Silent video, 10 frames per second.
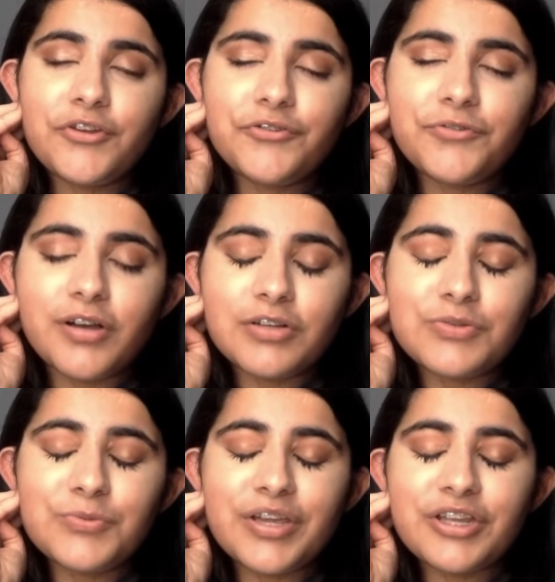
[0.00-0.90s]

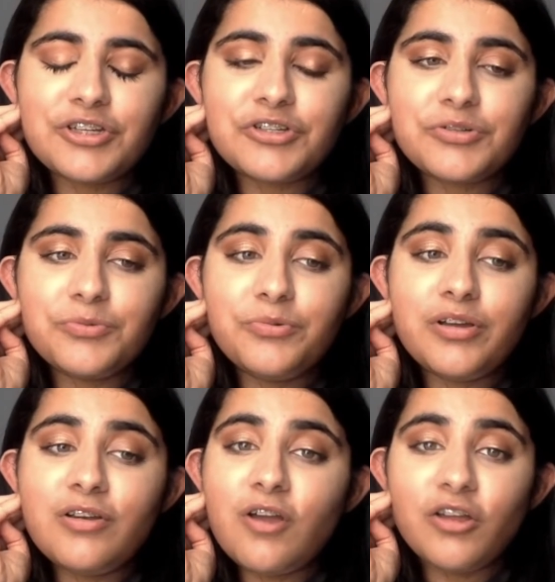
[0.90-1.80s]
drugs, which
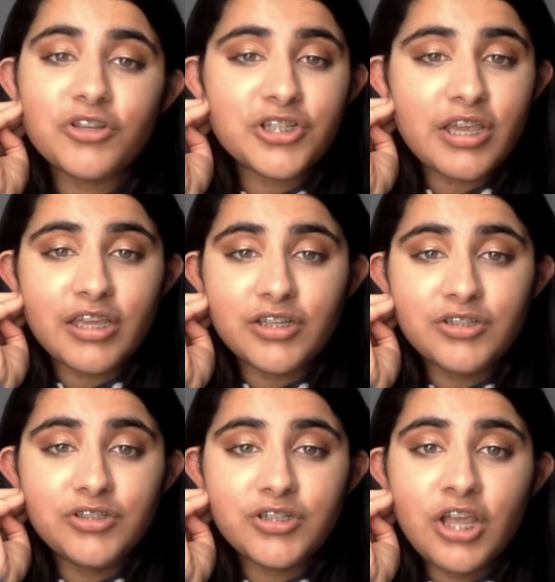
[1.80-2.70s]
would not
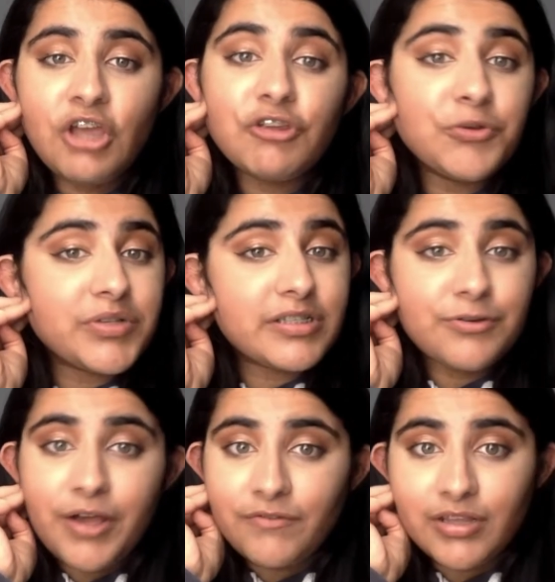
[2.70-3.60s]
change. You
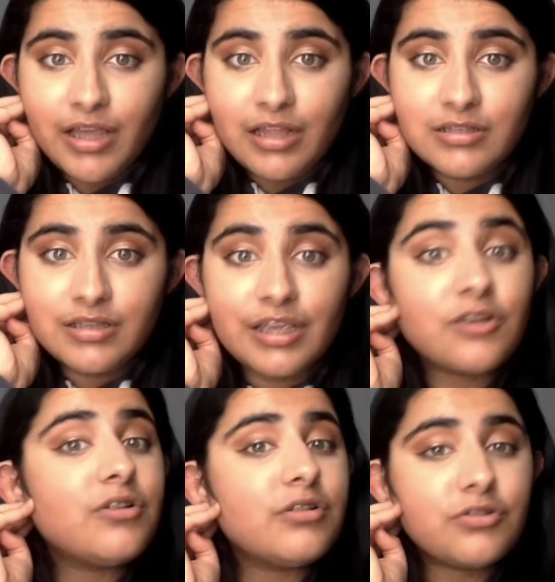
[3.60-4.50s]
still have the cancer. It
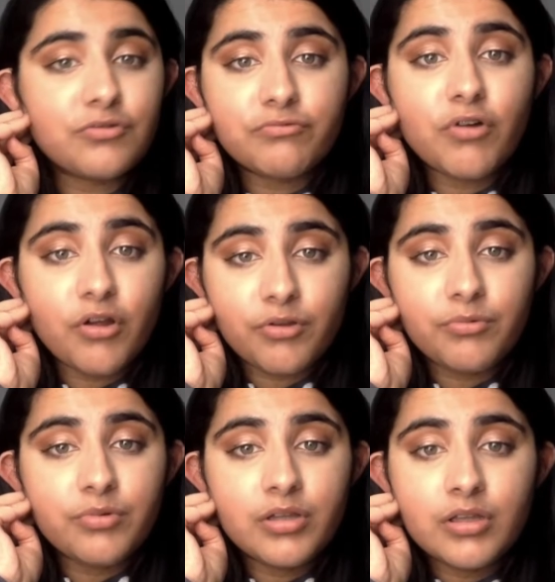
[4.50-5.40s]
could
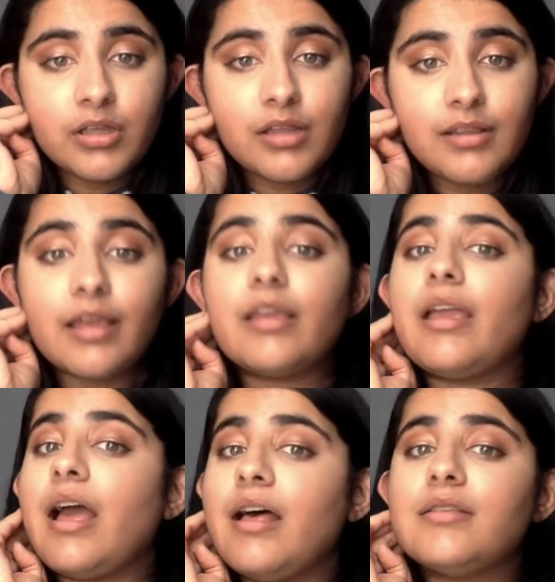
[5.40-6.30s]
grow, like
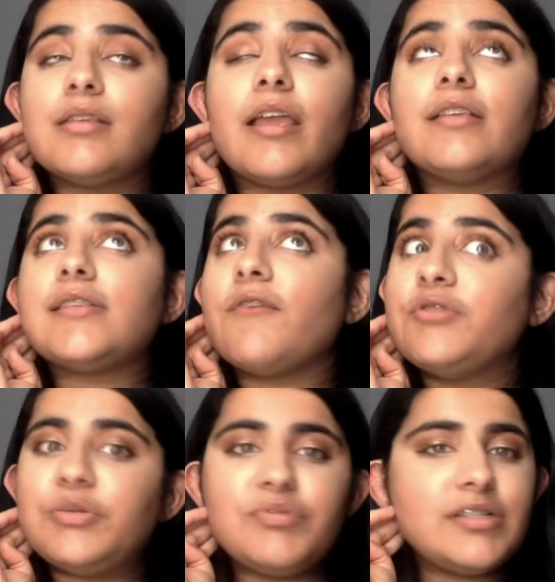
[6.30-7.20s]
it has a
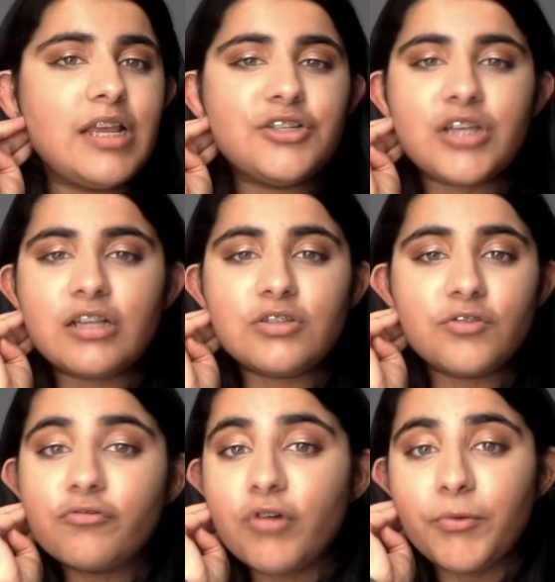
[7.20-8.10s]
70% chance
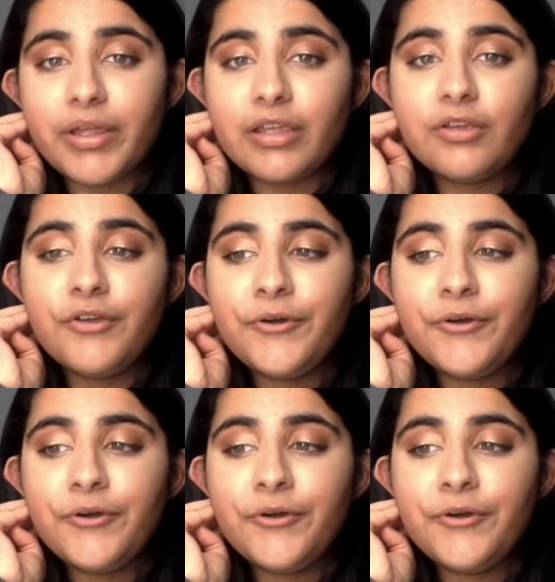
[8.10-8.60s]
of growing.